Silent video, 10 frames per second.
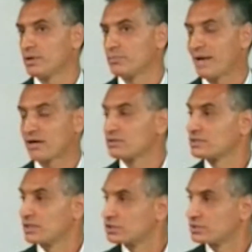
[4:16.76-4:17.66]
power
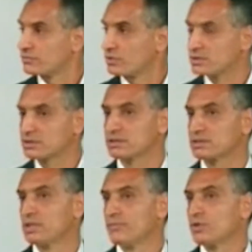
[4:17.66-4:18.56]
station, for
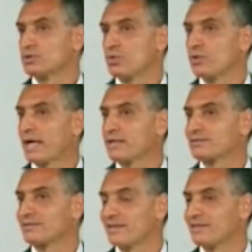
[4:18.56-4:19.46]
instance, so
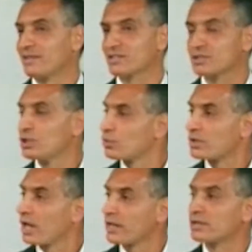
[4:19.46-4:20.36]
that it doesn't
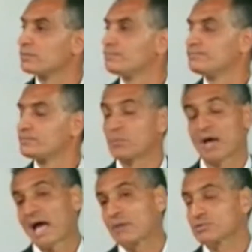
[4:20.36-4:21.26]
look like
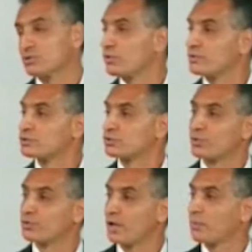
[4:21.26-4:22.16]
perhaps a
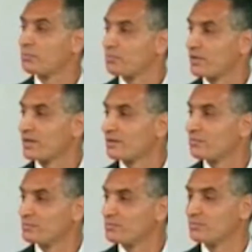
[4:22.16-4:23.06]
sore thumb
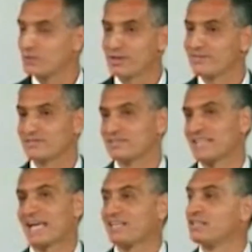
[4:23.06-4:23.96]

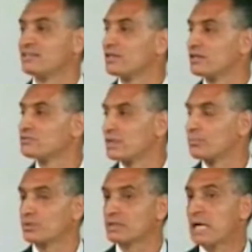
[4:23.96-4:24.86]
standing
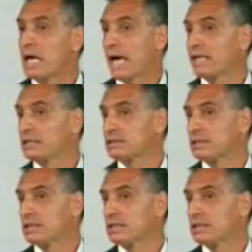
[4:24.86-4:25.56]
separate. And